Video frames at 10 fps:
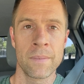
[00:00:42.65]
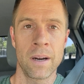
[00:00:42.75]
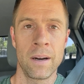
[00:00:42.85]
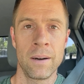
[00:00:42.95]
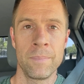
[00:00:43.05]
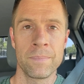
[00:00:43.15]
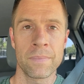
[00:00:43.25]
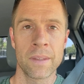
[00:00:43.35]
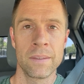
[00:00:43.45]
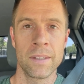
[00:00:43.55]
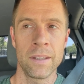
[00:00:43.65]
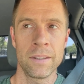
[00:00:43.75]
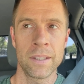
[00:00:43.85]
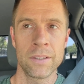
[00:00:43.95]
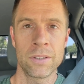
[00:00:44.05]
The other
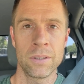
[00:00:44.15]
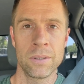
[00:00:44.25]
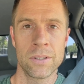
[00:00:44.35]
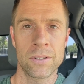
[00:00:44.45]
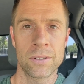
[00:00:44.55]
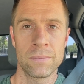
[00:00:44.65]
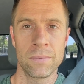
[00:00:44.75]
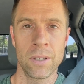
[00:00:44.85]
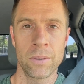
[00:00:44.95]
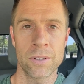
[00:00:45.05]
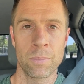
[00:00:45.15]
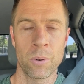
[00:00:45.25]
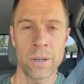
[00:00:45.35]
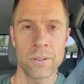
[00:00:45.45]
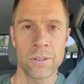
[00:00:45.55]
thing too is, you know, it's
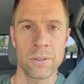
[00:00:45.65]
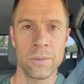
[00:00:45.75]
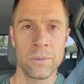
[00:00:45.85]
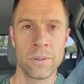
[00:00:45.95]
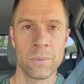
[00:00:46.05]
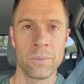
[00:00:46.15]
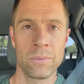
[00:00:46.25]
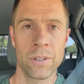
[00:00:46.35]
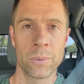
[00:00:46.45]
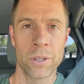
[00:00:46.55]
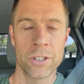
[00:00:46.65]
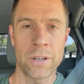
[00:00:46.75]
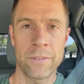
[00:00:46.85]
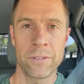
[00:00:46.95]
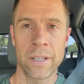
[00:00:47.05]
important to, you know, when you're
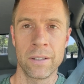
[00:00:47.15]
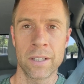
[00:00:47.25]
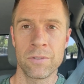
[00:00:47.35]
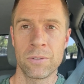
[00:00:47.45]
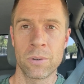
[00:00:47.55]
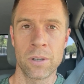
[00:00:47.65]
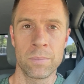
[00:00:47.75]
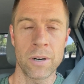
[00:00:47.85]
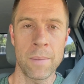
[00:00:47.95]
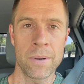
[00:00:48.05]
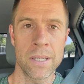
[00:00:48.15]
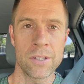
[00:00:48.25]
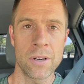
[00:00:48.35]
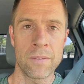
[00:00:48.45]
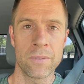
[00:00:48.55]
driving around looking for
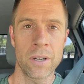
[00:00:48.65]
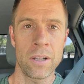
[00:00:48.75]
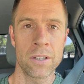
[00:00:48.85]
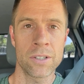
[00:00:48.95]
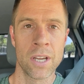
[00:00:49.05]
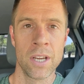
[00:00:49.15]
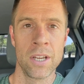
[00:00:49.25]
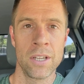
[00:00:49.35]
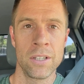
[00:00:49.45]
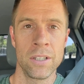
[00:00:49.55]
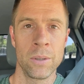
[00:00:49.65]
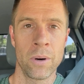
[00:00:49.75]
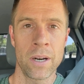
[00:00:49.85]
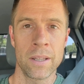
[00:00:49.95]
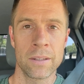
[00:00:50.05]
properties, driving for dollars, you
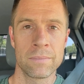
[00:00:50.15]
want to,